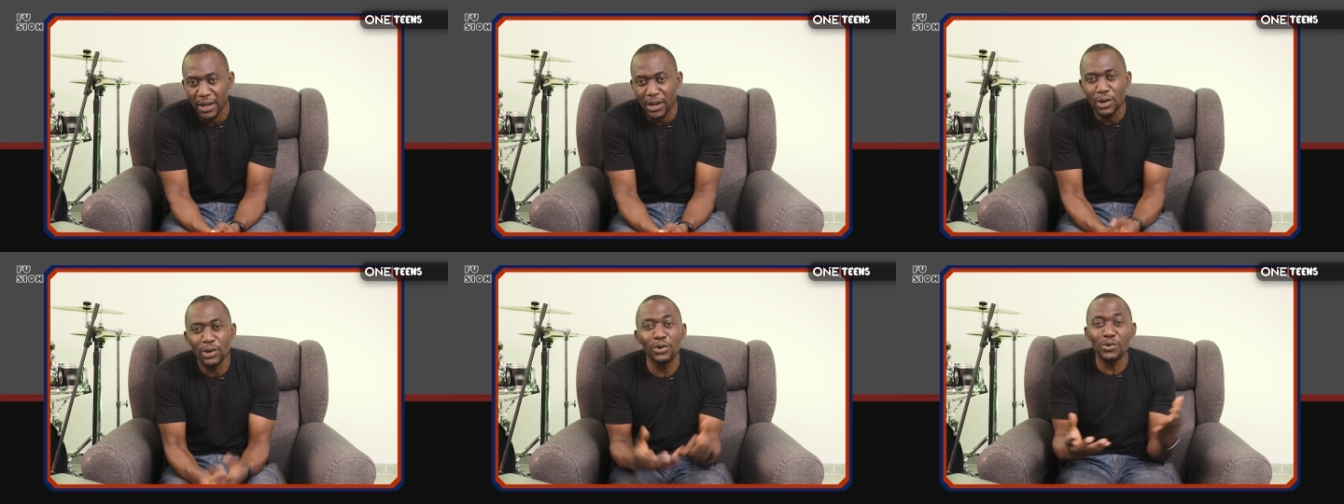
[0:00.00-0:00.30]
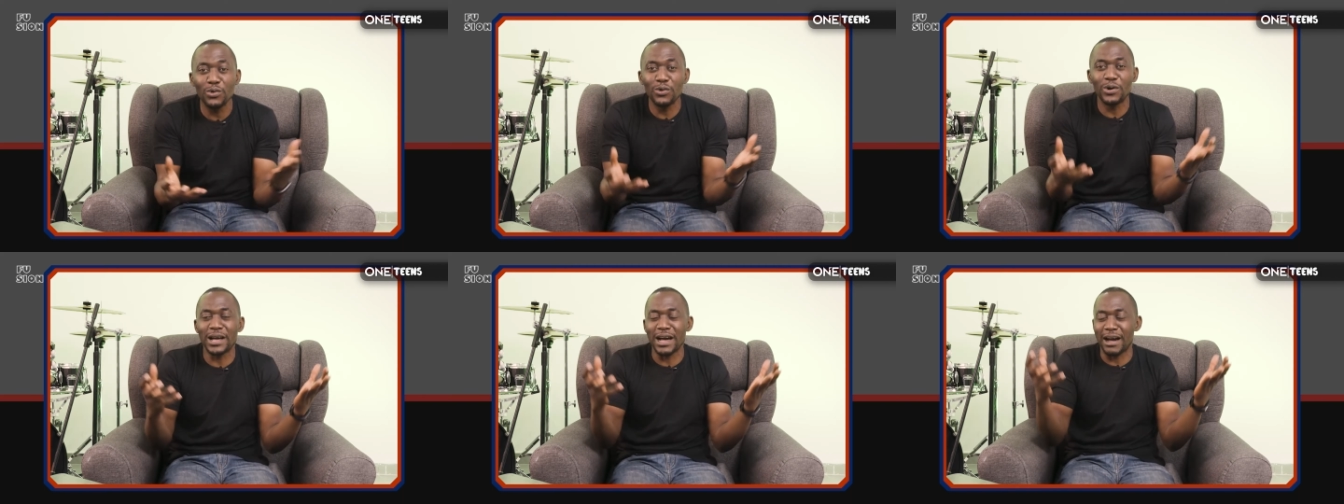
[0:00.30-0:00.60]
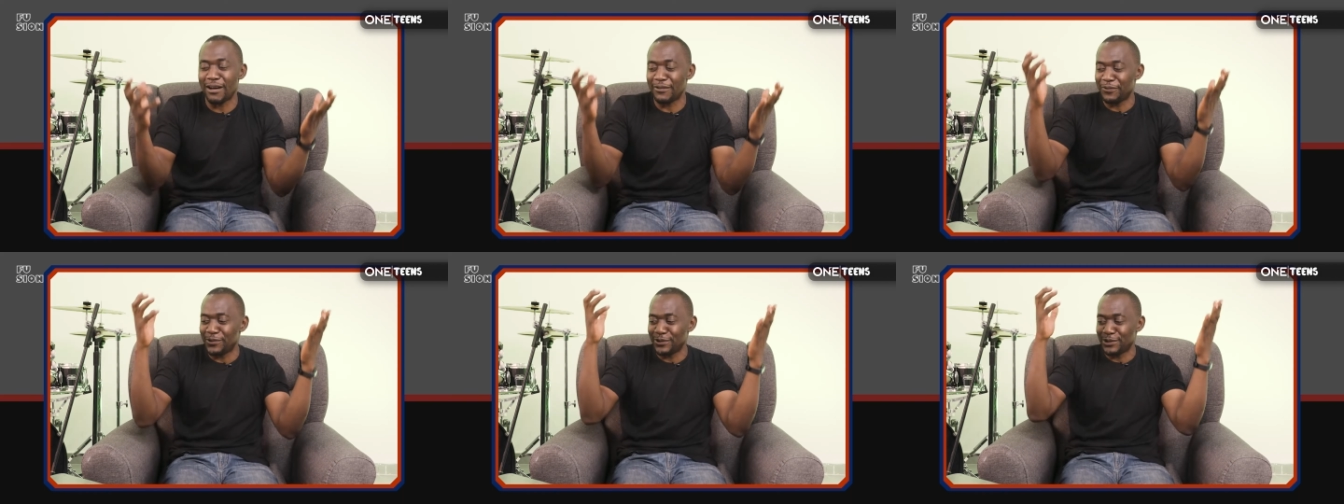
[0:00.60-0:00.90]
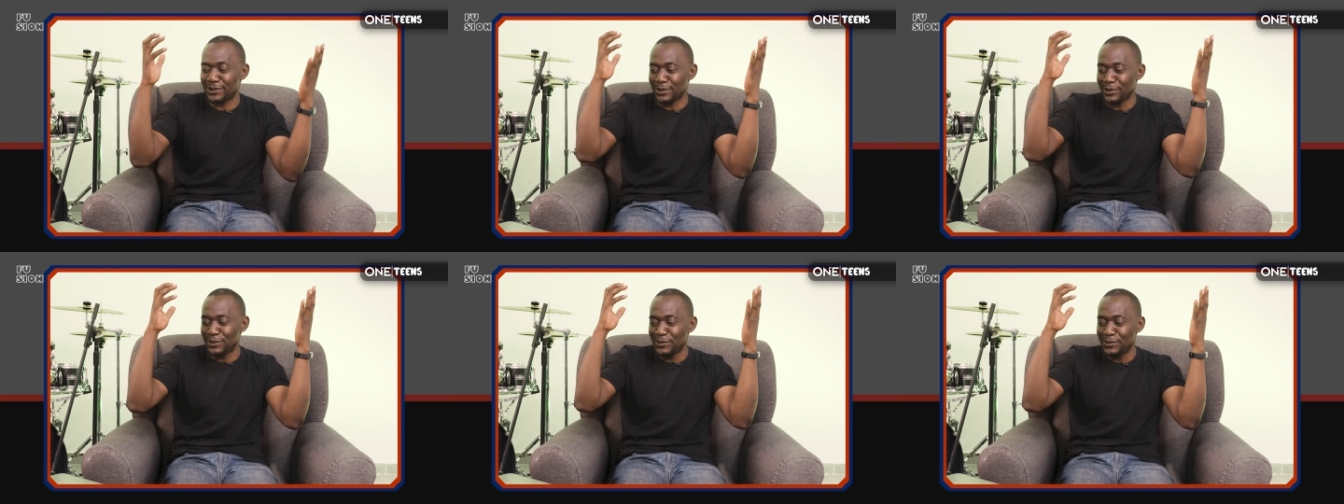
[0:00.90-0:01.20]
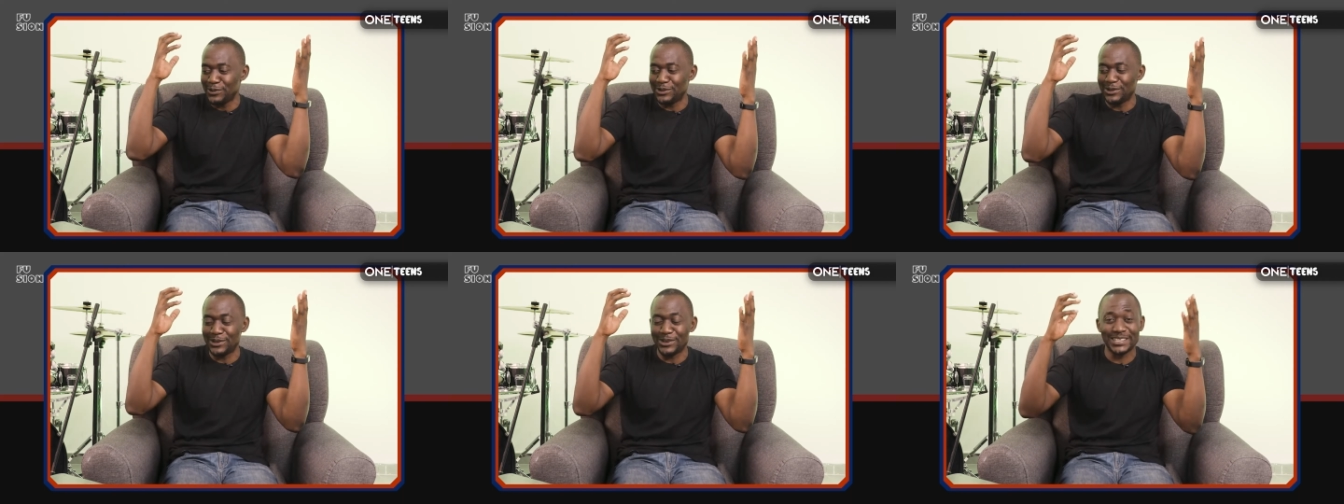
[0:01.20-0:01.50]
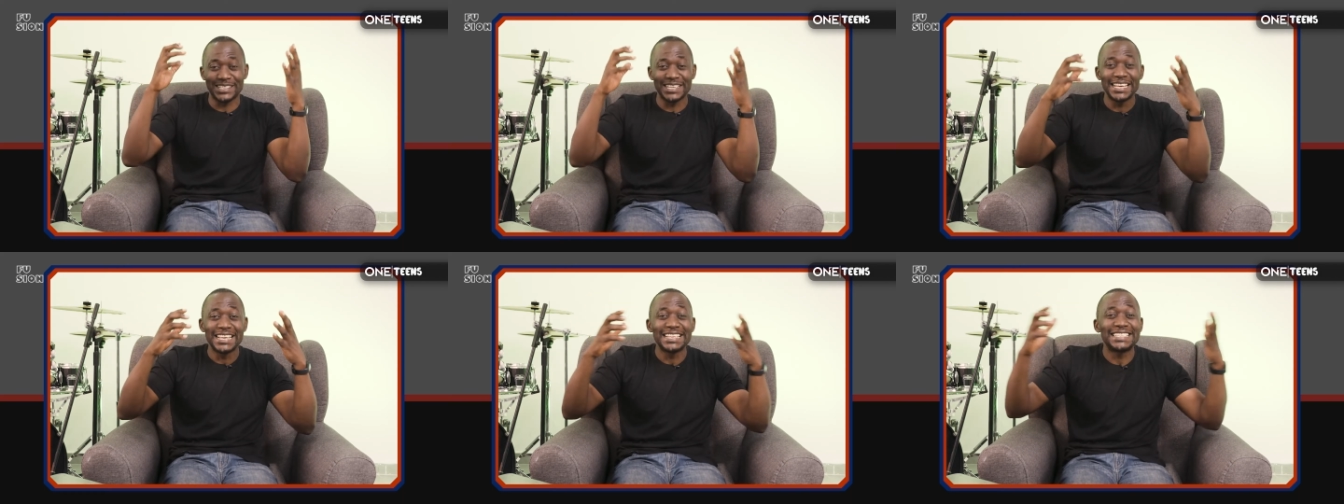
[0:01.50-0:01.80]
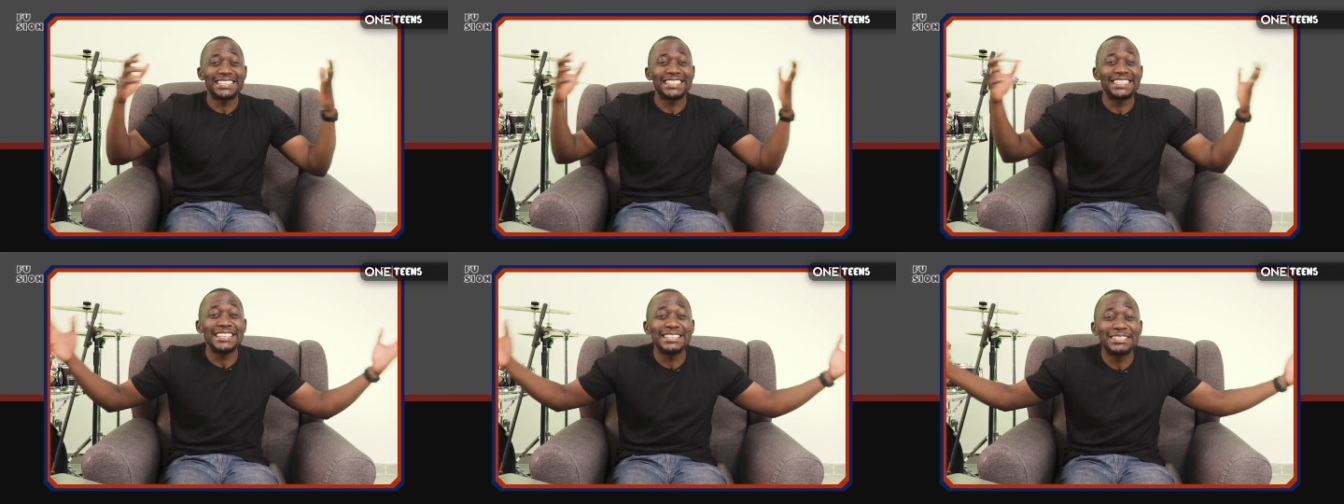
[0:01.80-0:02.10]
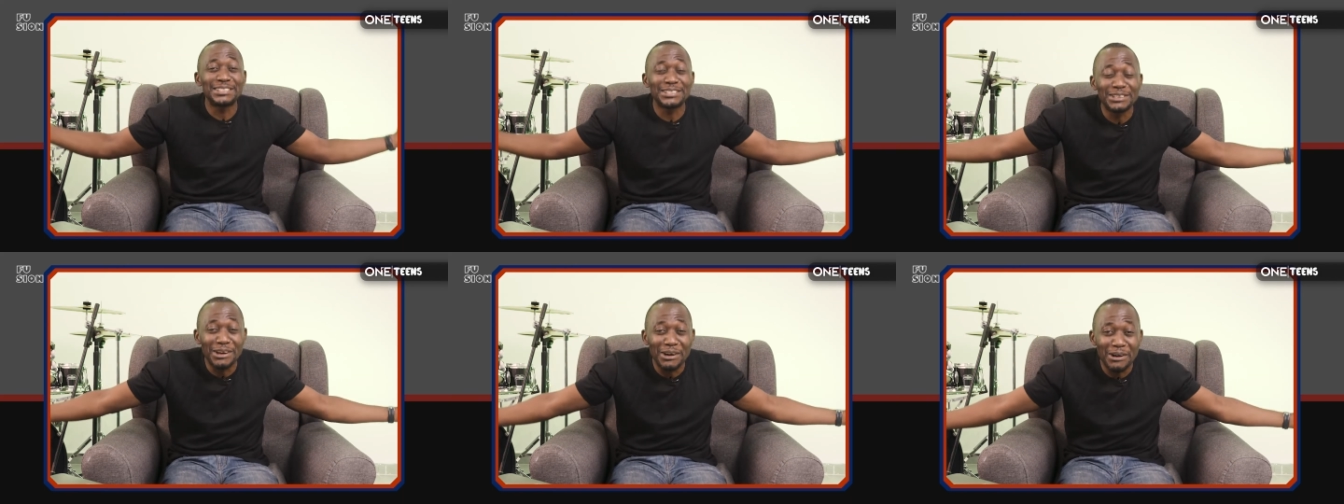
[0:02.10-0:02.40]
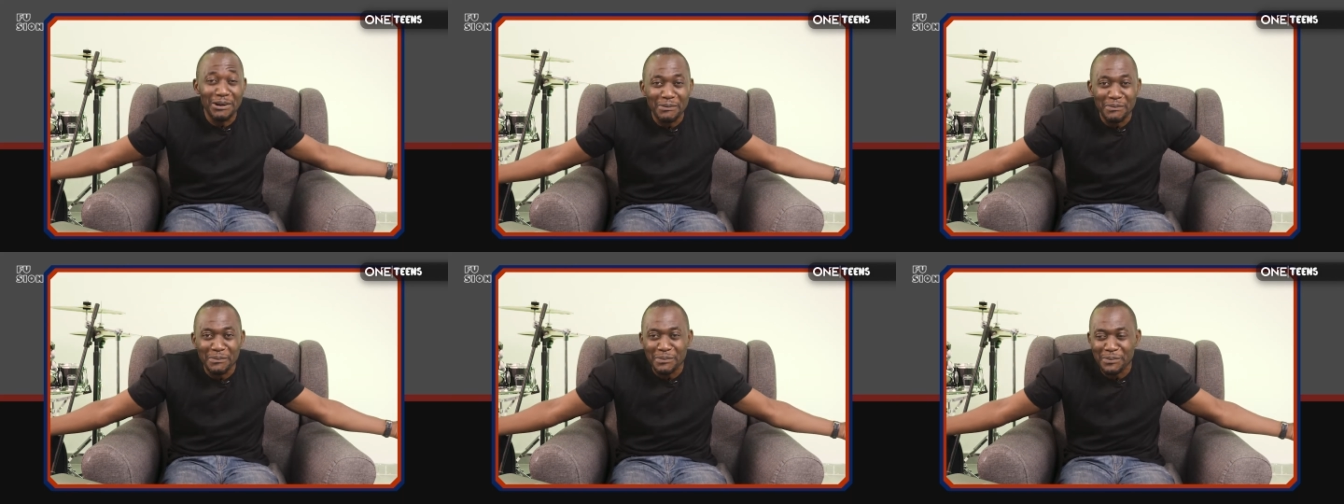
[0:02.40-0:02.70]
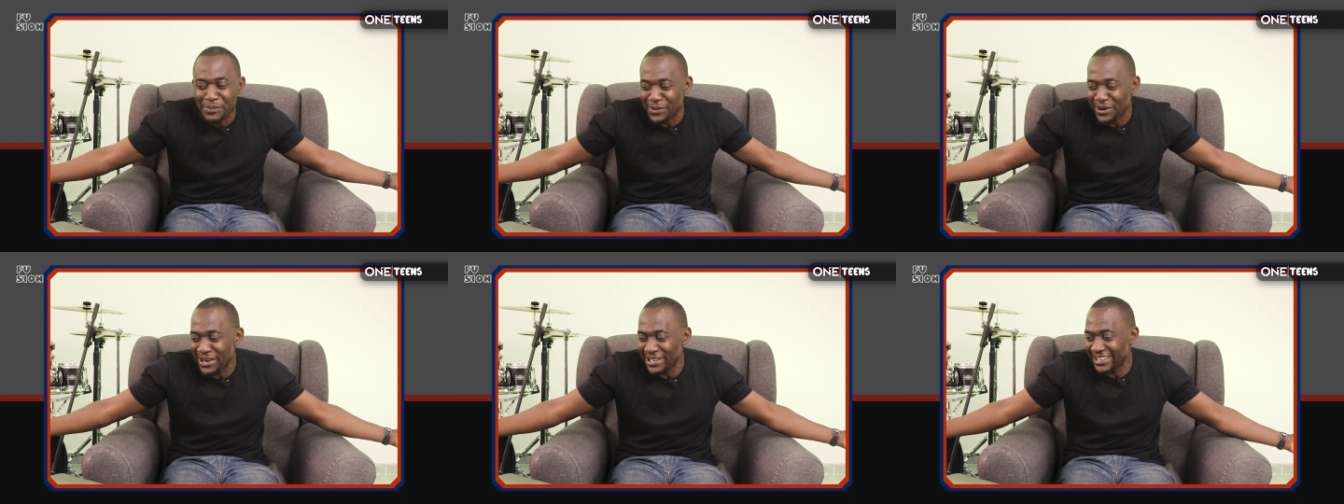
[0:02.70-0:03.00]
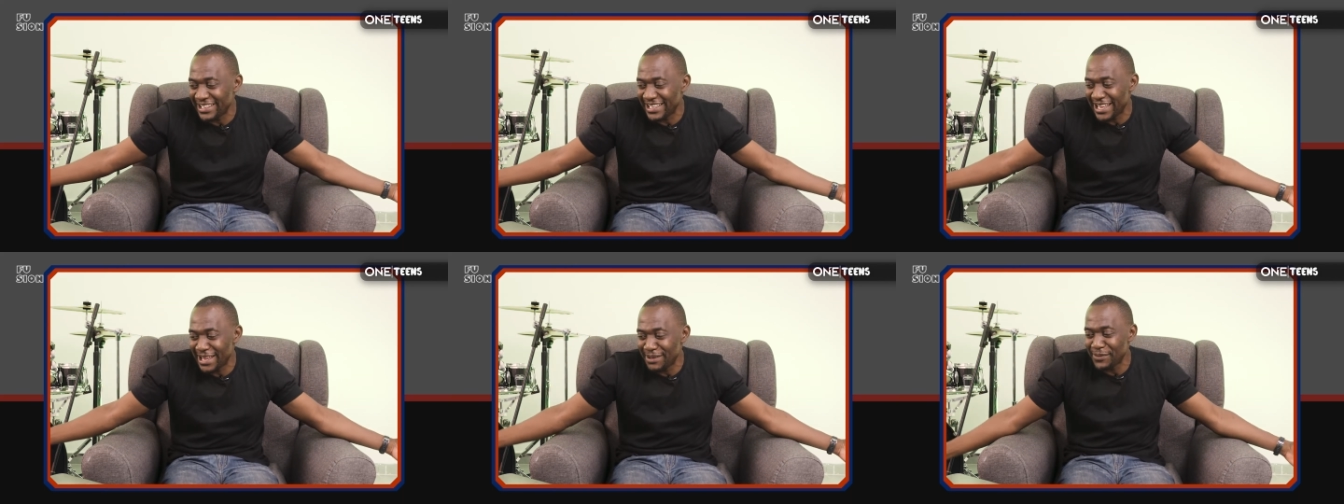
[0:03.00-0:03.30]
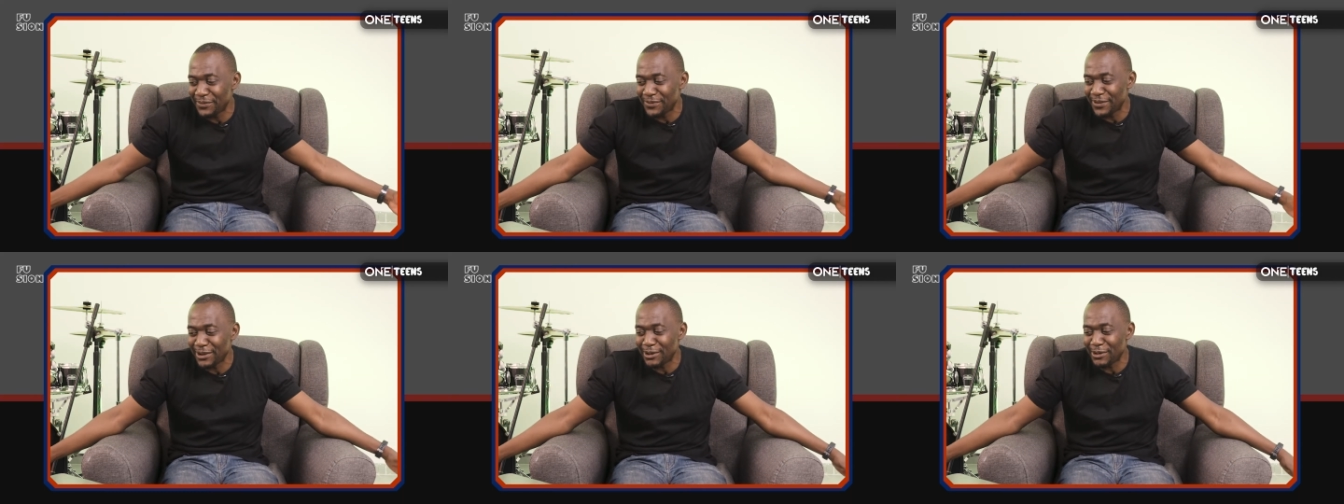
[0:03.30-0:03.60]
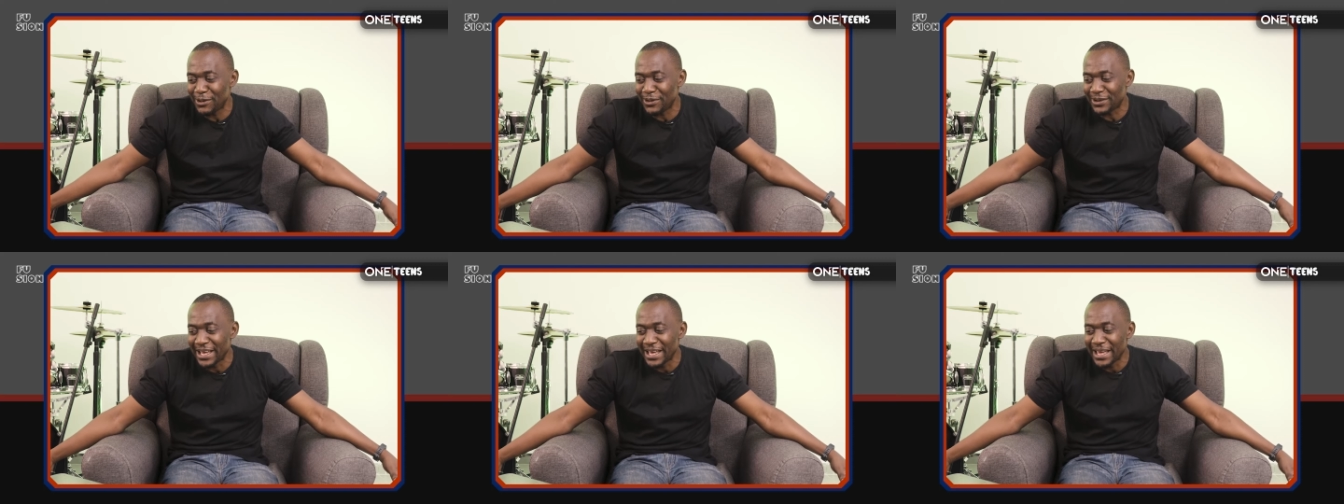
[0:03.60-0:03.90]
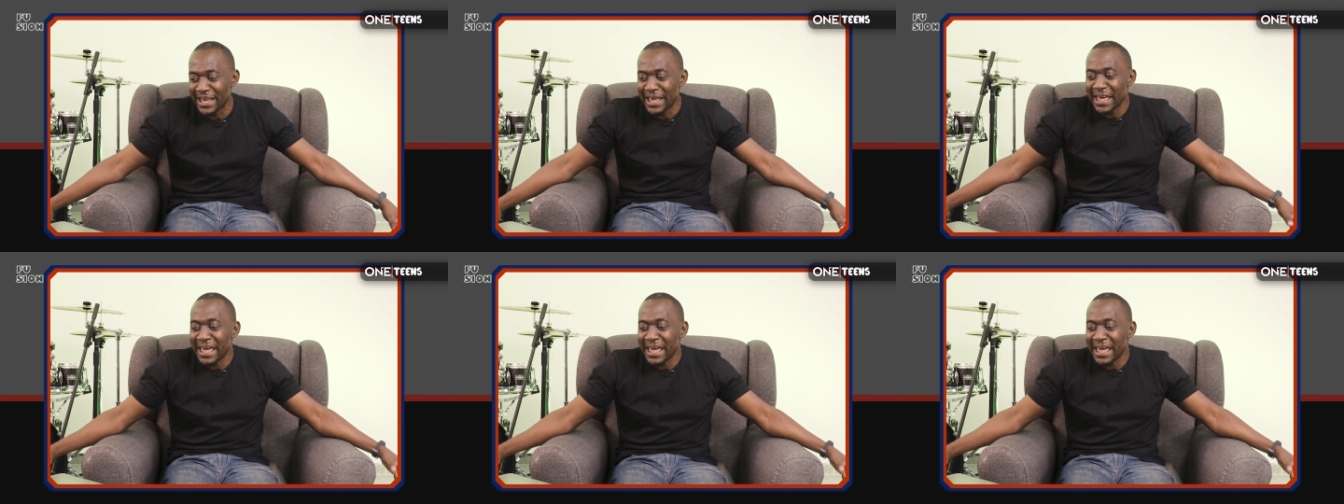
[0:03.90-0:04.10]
Look out for solutions. See some. Praise the name of the Lord.